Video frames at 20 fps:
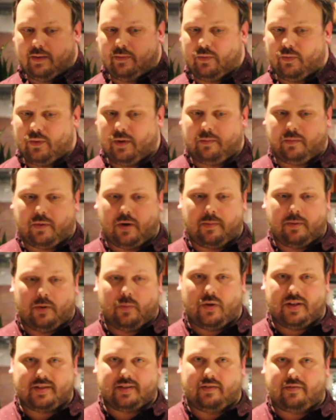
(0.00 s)
when bourbon
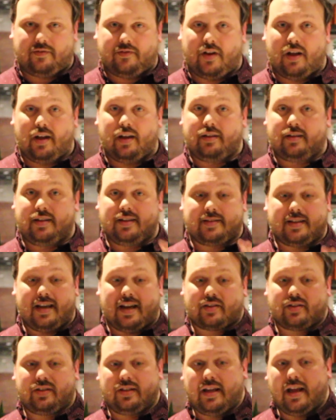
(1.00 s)
wasn't fun, this
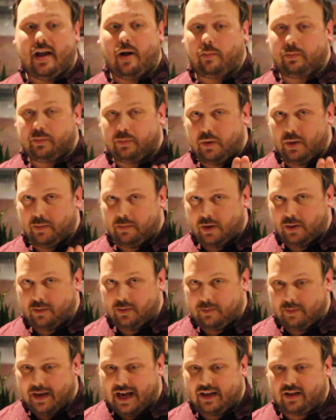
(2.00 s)
actually helped put
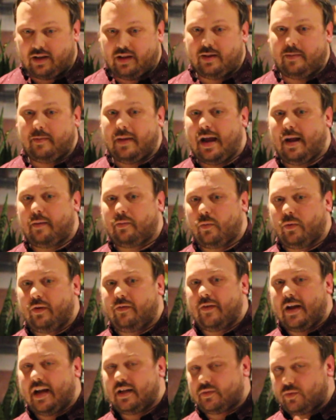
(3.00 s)
bourbon back on the map. We
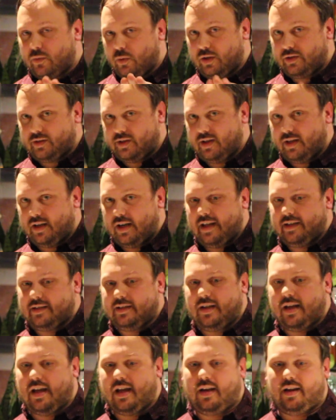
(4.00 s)
fast forward to the
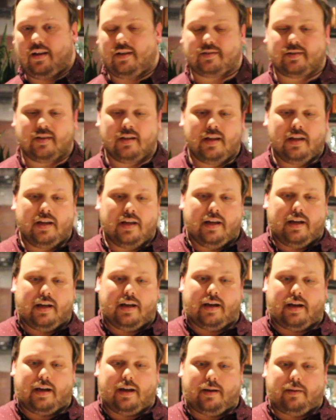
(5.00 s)
1980s.
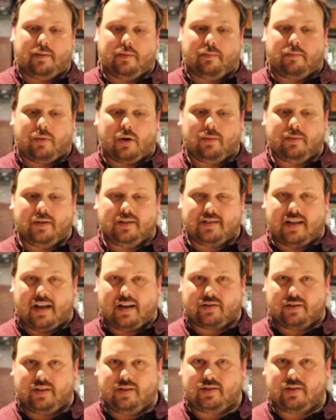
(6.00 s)
Bourbon's
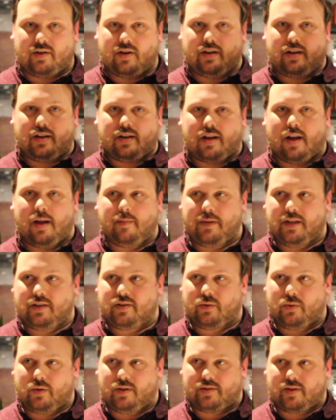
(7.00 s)
actually starting to come
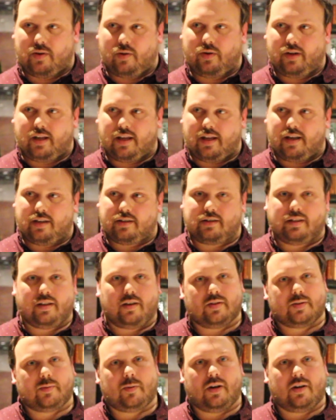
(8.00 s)
into its own again.
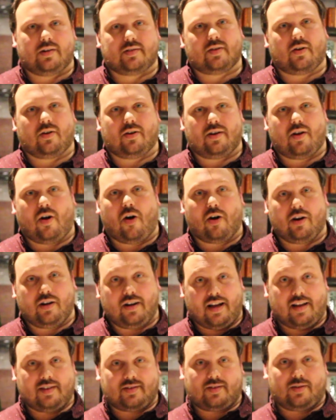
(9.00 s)
Clear spirits
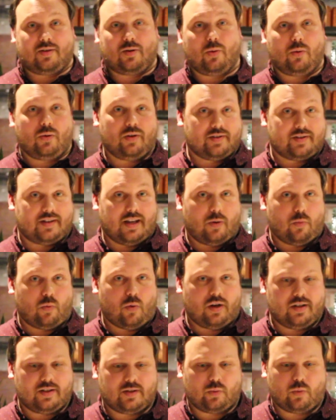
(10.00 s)
aren't as cool as they
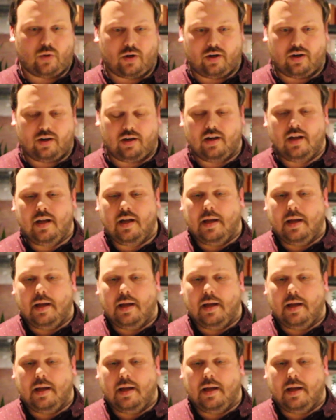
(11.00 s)
once were,